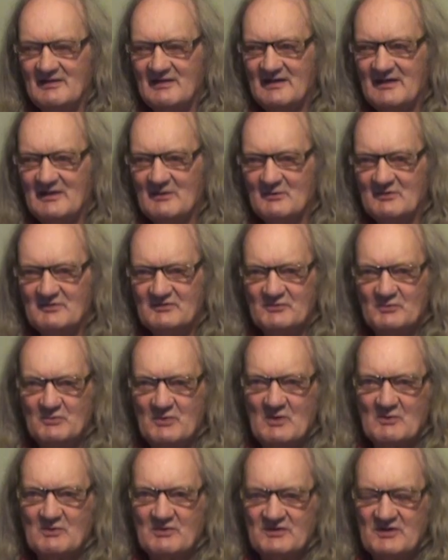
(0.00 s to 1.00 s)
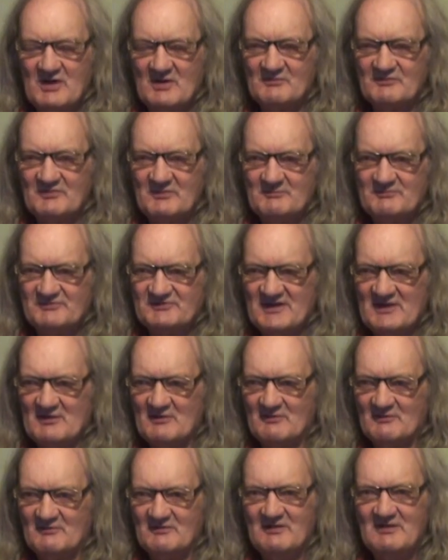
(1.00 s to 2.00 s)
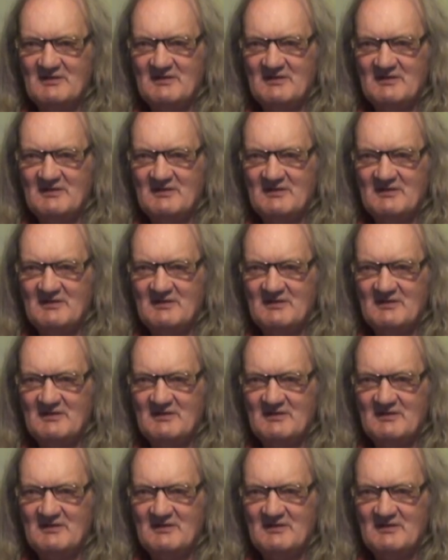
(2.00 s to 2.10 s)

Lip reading: I was woken up to